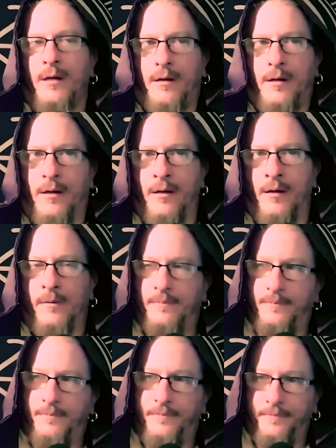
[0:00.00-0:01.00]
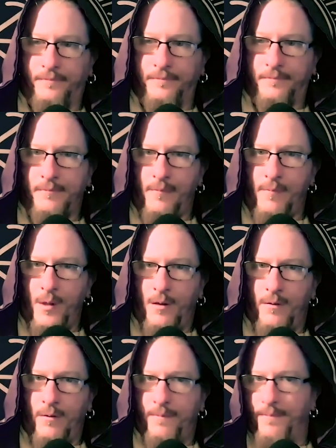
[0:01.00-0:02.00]
uh,
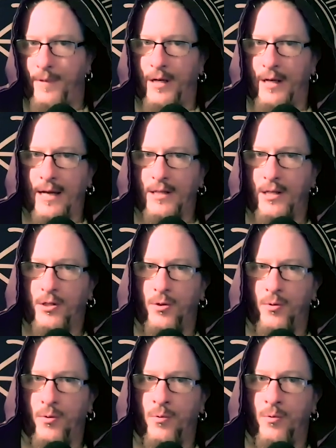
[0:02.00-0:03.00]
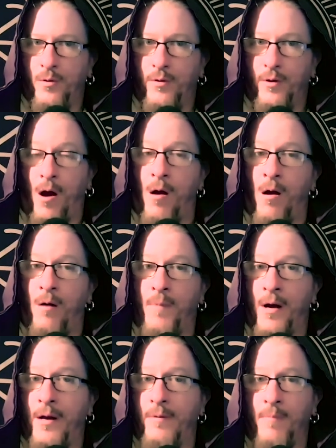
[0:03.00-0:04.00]
connected to our
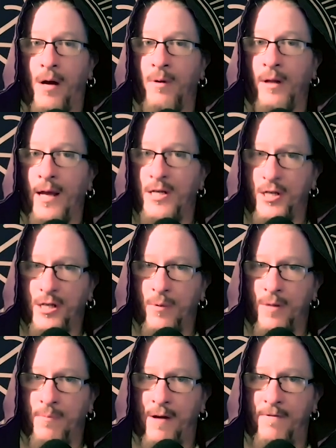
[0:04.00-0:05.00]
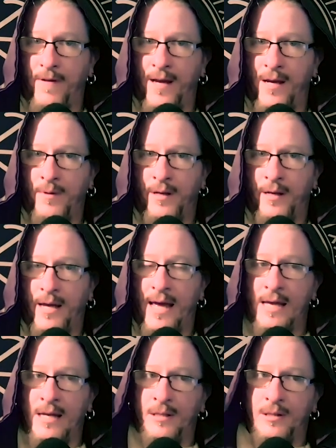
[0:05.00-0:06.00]
my my relationship with my family.
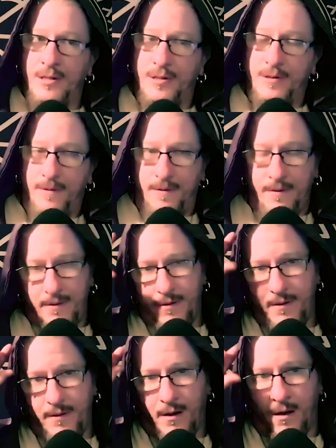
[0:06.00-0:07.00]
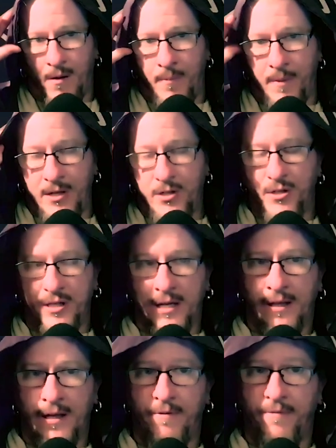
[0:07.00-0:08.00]
And um,
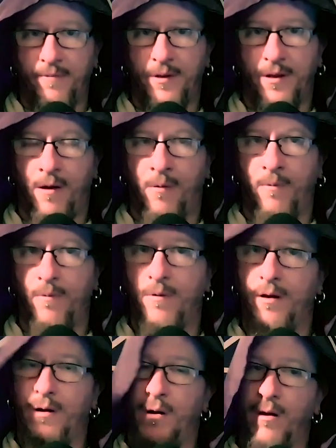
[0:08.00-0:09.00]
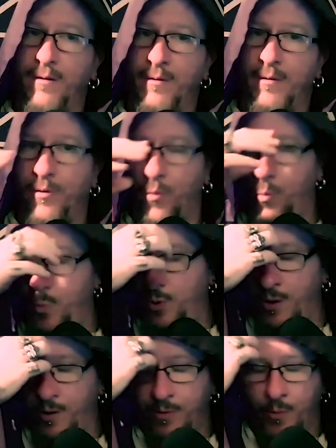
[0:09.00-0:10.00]
interestingly, to, you know, the
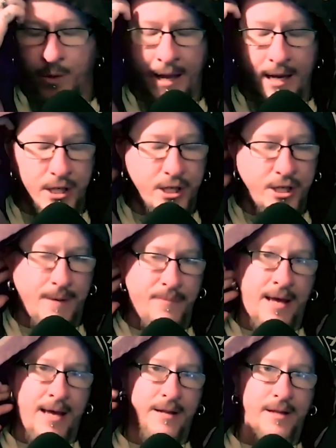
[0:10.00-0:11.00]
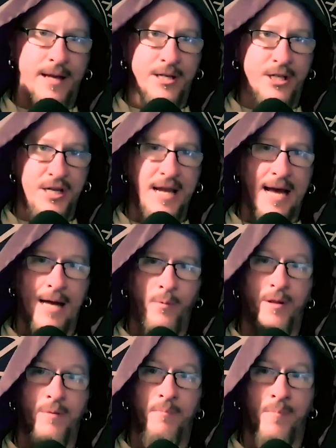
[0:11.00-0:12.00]
the the relationship that that she had
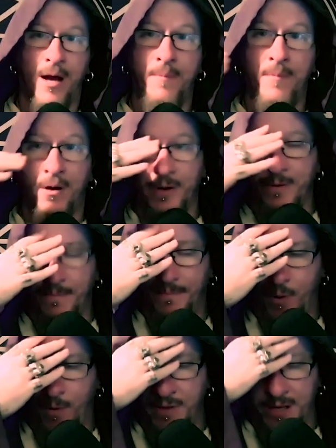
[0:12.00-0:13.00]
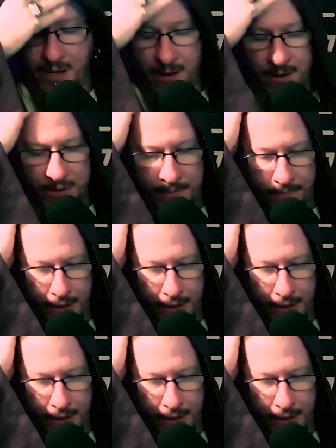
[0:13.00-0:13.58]
with my mother over the years.